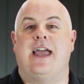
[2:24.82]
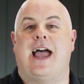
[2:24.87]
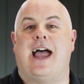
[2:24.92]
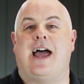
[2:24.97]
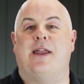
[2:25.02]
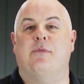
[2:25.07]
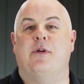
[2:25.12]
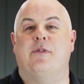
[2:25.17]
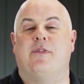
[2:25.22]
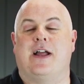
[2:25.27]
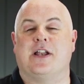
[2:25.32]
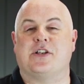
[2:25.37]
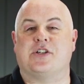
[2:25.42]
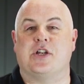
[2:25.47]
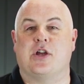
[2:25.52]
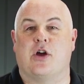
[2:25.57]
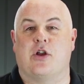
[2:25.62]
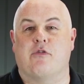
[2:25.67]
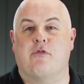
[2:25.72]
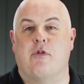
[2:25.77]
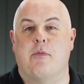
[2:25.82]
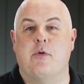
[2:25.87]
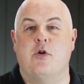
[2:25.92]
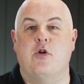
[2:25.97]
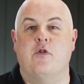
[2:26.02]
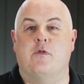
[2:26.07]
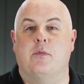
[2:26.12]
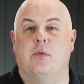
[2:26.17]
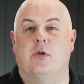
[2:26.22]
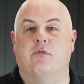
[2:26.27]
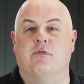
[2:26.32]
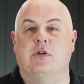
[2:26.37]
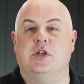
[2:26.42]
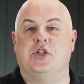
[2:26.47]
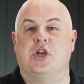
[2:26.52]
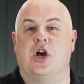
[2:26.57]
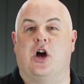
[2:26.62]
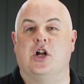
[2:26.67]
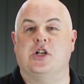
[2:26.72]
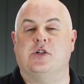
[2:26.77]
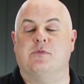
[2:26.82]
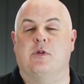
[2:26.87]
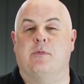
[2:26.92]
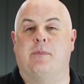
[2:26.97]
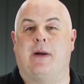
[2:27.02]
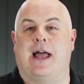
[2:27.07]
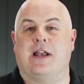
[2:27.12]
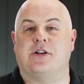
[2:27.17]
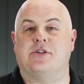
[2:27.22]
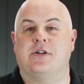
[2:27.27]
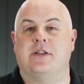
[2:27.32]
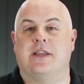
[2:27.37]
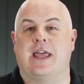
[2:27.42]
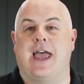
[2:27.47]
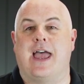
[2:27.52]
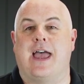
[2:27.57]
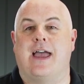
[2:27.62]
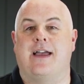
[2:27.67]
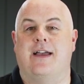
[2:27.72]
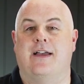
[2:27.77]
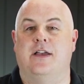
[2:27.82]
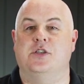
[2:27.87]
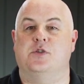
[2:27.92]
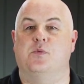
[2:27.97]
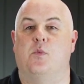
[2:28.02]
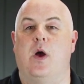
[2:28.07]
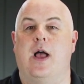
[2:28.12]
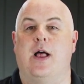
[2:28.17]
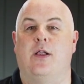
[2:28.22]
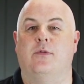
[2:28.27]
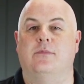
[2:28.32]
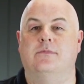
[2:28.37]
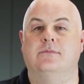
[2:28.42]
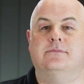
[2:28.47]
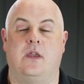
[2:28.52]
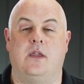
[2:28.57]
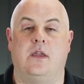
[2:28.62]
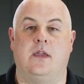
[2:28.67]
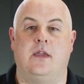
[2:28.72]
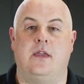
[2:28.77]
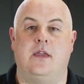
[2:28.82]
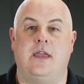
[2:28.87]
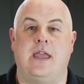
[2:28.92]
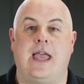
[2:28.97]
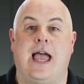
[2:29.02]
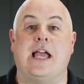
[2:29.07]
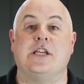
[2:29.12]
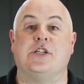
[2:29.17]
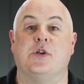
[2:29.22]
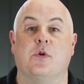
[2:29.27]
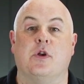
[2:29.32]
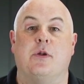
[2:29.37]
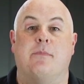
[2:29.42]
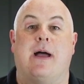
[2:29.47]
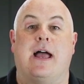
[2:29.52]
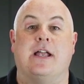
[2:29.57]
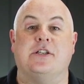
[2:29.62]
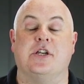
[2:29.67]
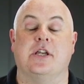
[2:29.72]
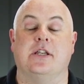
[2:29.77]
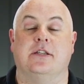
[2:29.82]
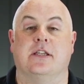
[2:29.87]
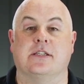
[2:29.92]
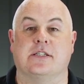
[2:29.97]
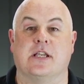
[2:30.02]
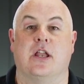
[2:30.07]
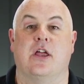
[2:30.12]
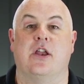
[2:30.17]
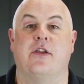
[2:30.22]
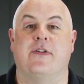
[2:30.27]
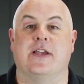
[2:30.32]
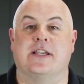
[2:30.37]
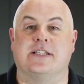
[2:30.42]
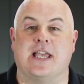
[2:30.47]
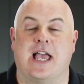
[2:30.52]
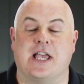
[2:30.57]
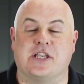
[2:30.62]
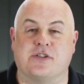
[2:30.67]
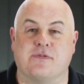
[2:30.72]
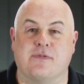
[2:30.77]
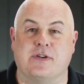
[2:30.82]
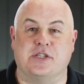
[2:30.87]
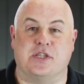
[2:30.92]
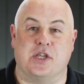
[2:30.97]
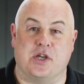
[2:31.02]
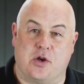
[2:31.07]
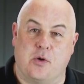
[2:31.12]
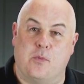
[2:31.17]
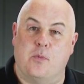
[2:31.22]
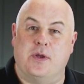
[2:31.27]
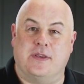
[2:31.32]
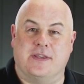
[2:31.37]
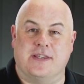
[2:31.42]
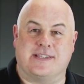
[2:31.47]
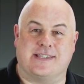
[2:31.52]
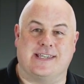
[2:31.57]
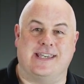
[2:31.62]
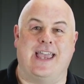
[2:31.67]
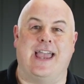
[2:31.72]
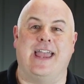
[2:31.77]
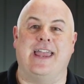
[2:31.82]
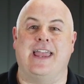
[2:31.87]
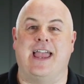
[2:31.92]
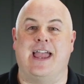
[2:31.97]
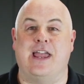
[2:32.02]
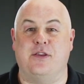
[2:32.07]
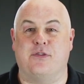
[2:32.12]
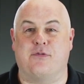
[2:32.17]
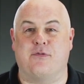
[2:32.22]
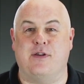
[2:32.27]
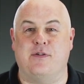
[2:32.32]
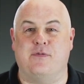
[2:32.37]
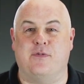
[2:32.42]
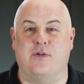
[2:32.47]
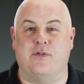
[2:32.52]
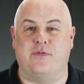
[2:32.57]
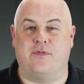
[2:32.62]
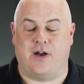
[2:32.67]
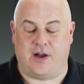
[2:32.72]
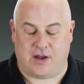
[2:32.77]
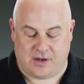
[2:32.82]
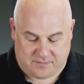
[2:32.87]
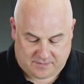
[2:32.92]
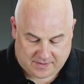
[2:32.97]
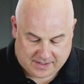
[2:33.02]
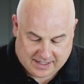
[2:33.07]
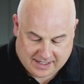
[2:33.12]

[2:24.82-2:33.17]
and we've actually got a removable rechargeable battery there as well. As you would imagine, there's a load of accessories that come with the CA8345.